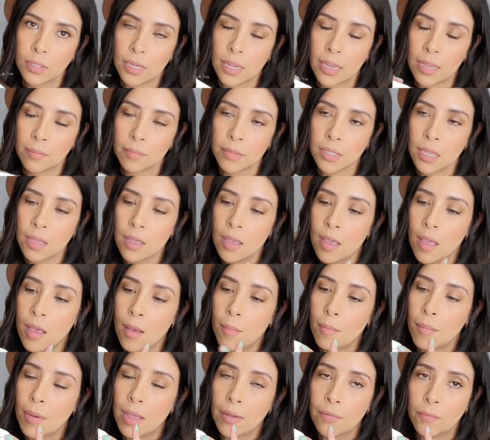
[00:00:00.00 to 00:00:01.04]
of times,
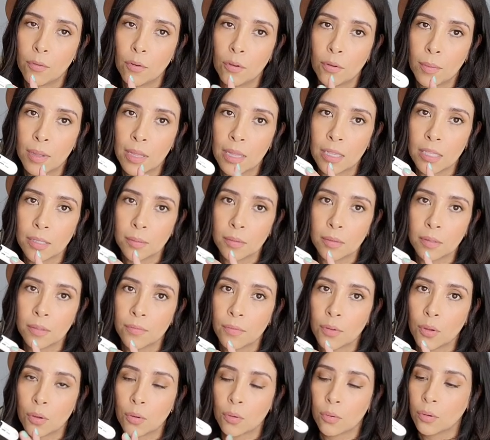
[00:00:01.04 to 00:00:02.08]
my phone, my husband's
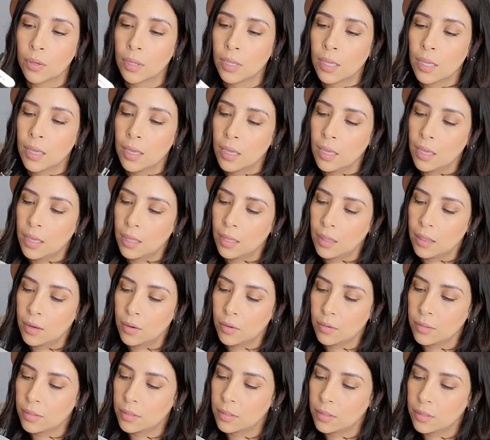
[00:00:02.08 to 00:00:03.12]
phone.
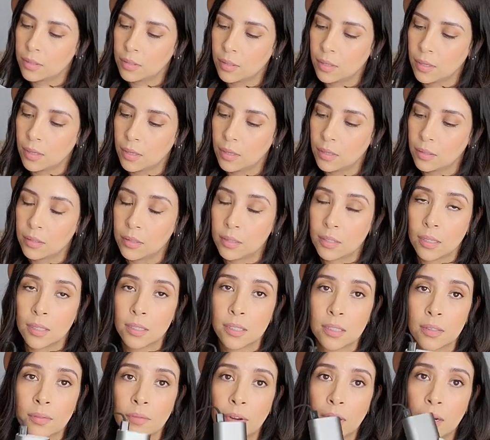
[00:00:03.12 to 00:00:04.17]

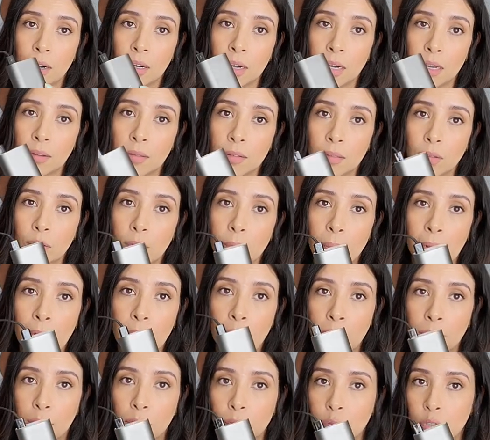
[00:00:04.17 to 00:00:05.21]
It's very low
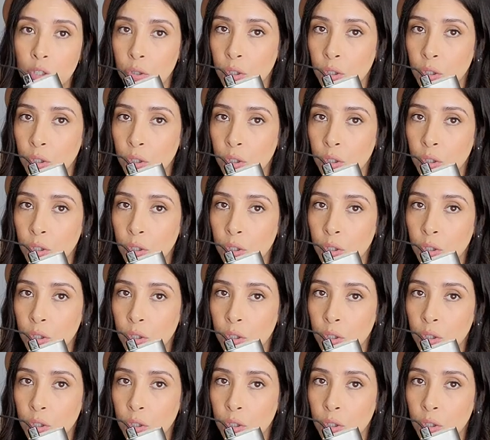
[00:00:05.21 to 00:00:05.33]
powerful